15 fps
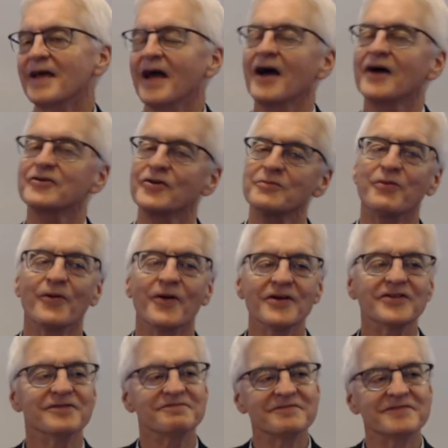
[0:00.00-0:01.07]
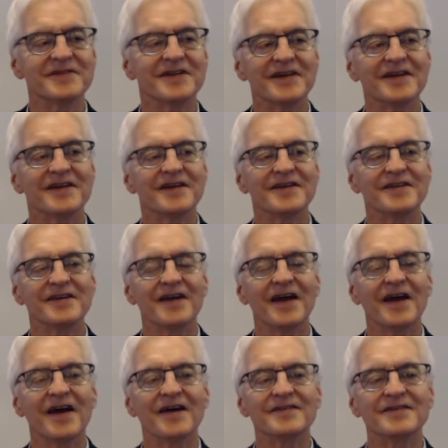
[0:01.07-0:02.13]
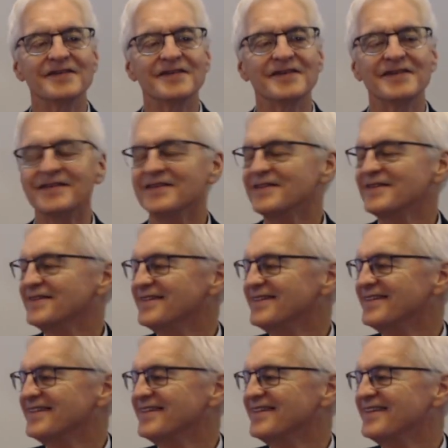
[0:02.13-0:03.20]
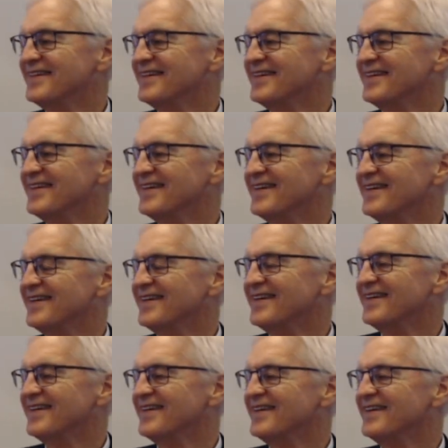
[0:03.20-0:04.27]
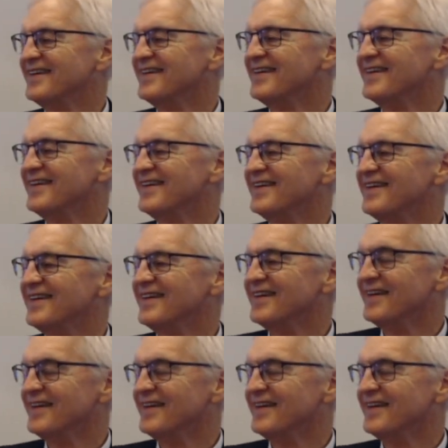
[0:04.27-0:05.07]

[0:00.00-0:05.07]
Yeah, good point. I mean, you know, how many times did a king get killed by his own kids because